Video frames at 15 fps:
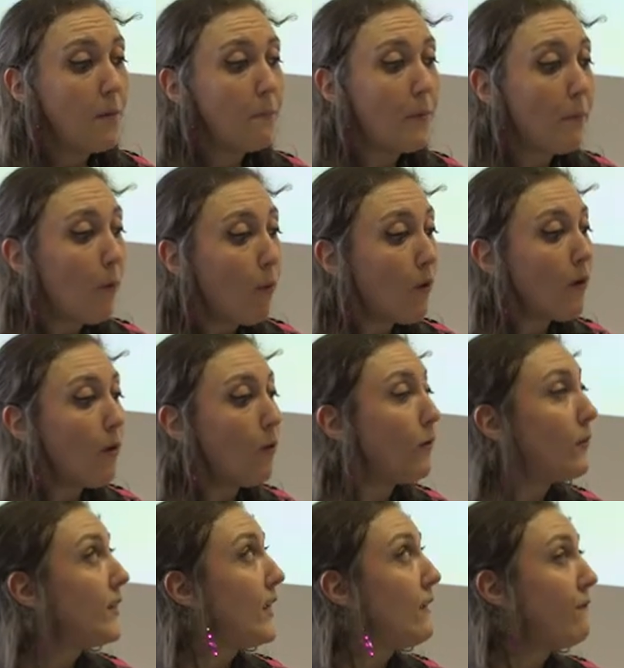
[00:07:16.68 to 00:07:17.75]
"But poor
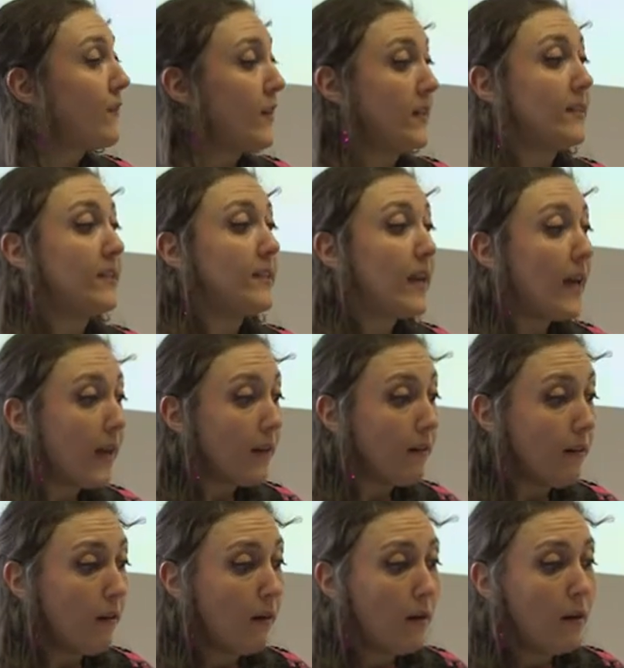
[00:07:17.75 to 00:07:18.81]
old infinite's dead,
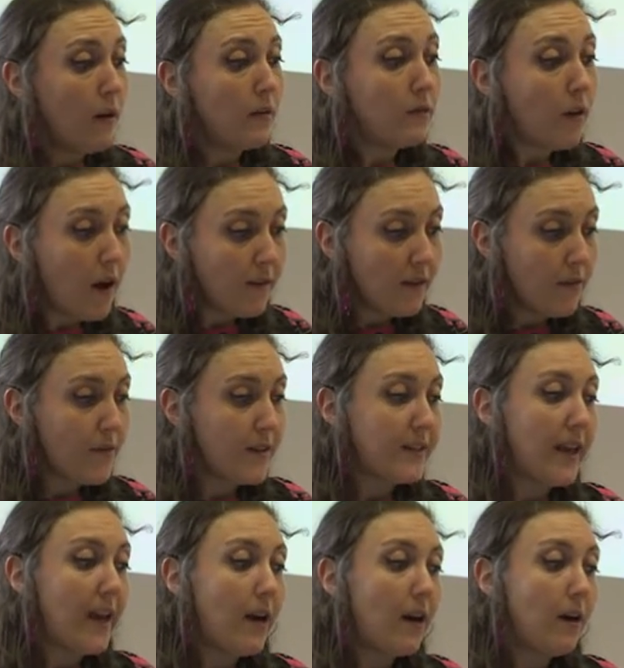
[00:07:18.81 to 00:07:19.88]
long live his
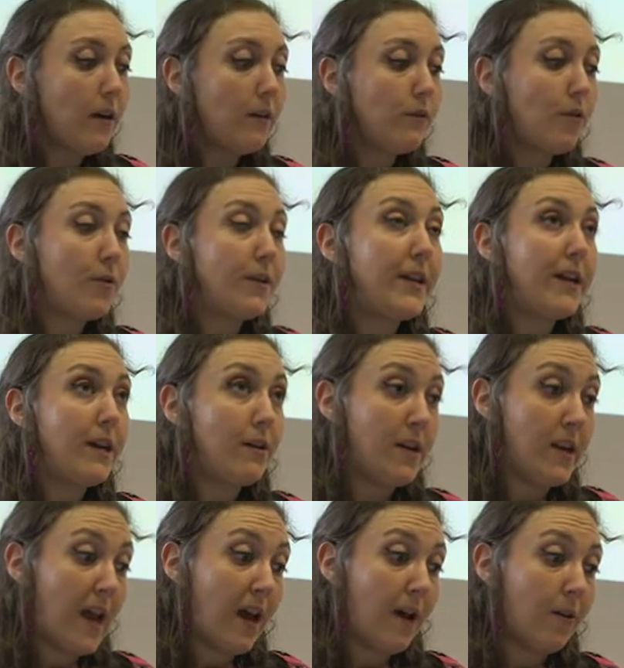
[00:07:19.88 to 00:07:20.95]
heir, Lord here
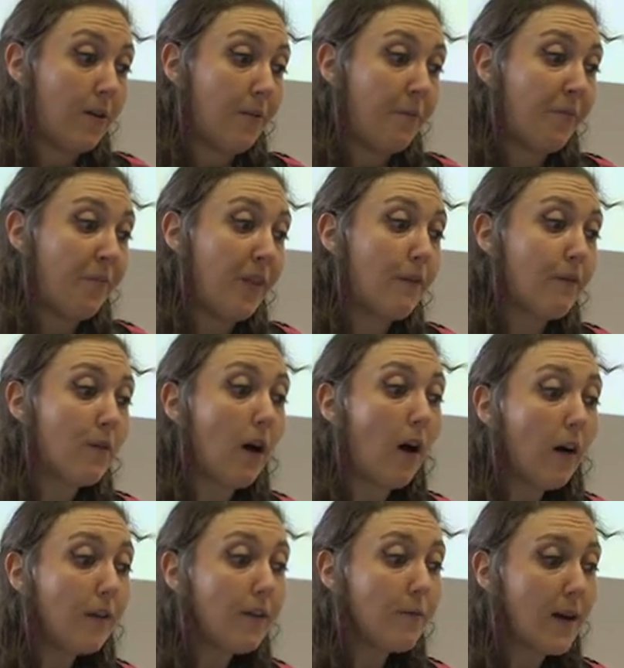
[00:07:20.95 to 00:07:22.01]
and now, for
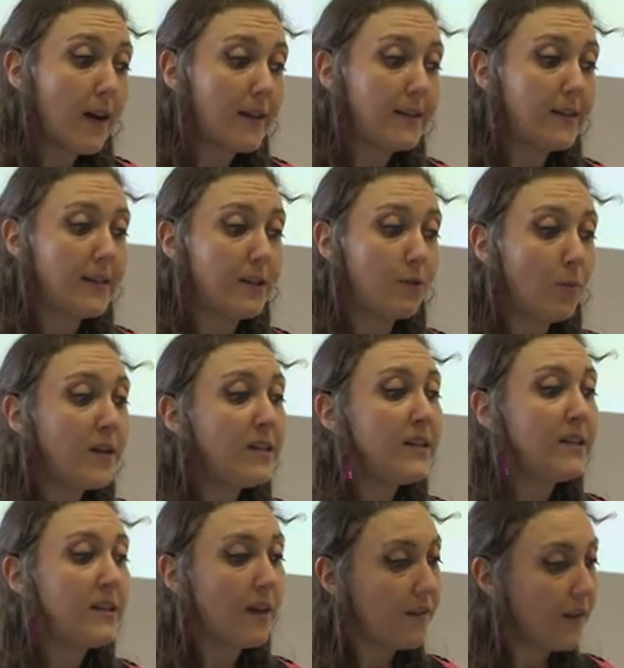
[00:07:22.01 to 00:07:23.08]
all the rest is windy
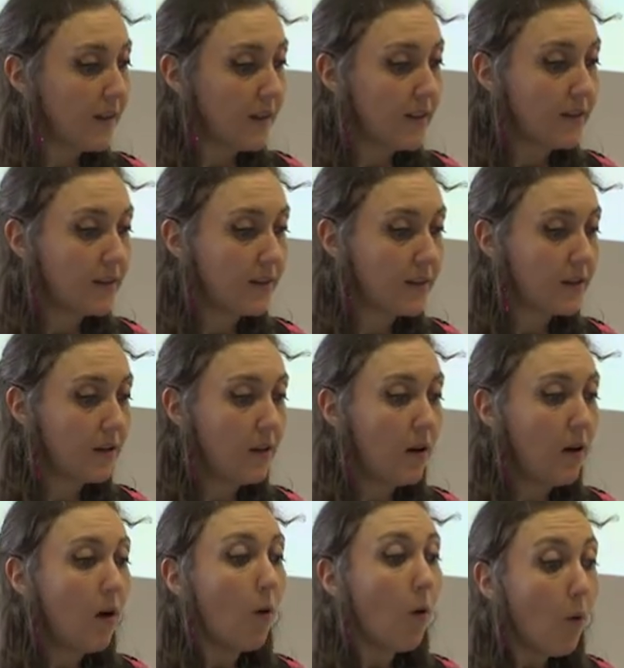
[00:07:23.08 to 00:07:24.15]
nothingness,
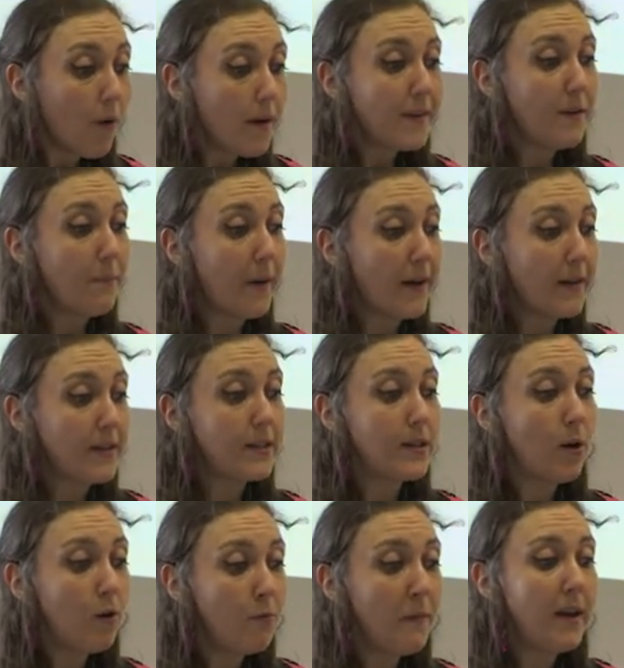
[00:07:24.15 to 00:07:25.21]
or at the best
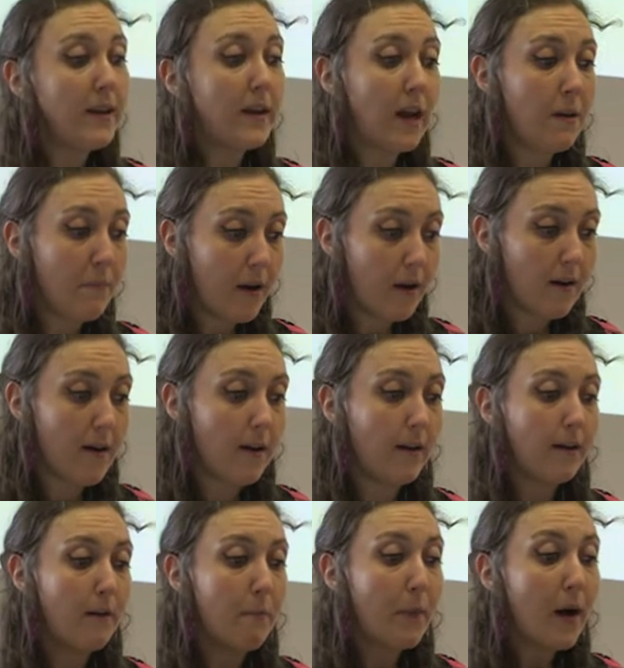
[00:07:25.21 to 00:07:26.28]
homemade
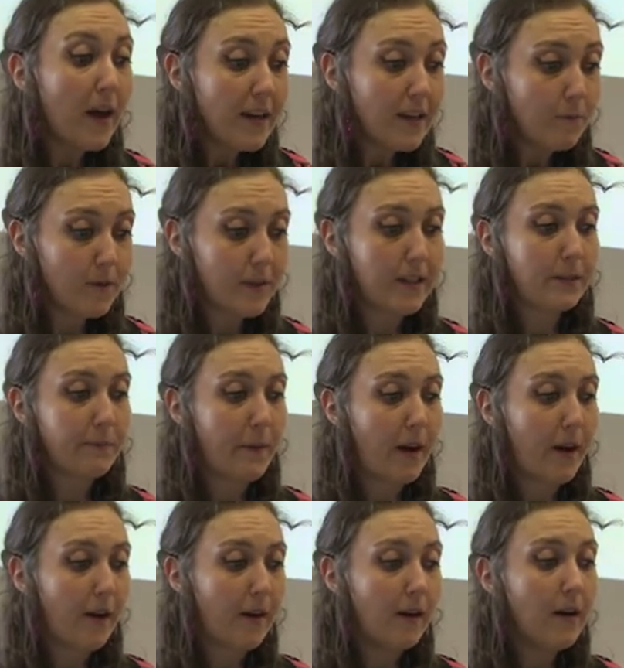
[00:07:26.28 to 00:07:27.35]
chimera, bodied with
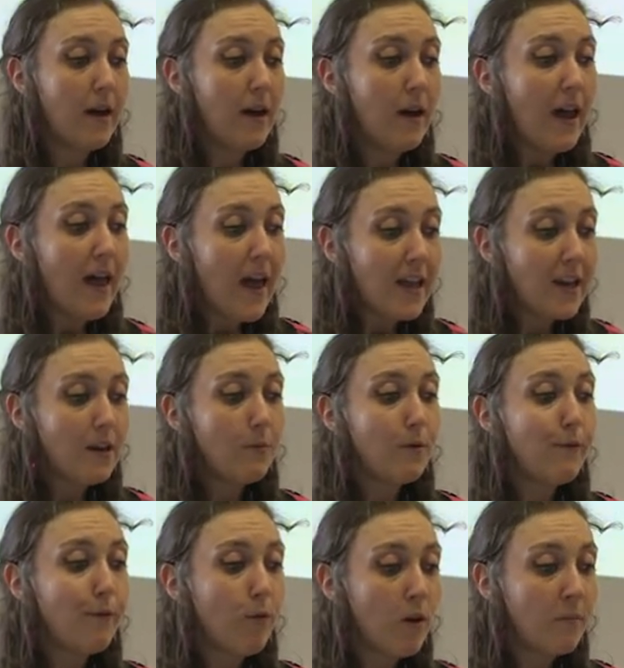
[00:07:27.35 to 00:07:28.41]
despair, headed with
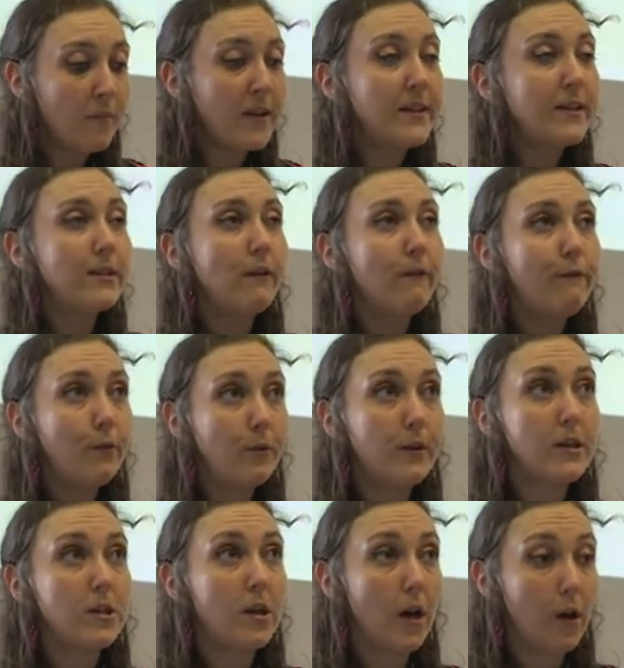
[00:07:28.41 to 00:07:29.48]
formless,
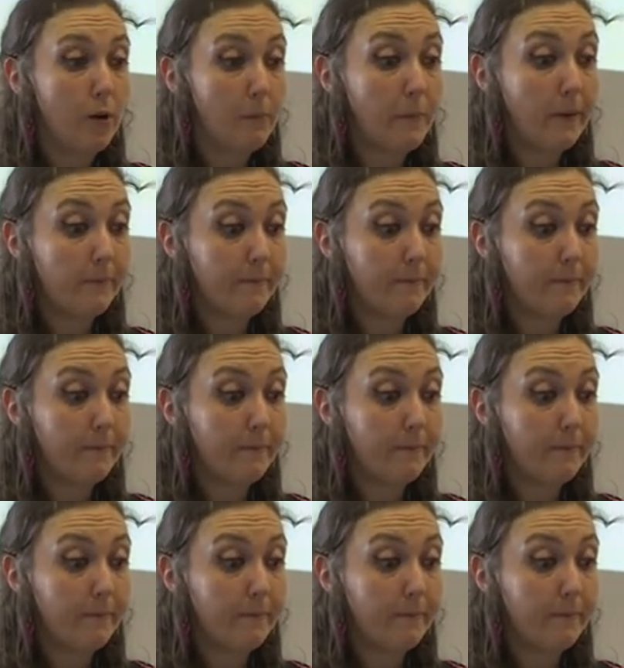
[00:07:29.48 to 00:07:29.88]
foolish hope."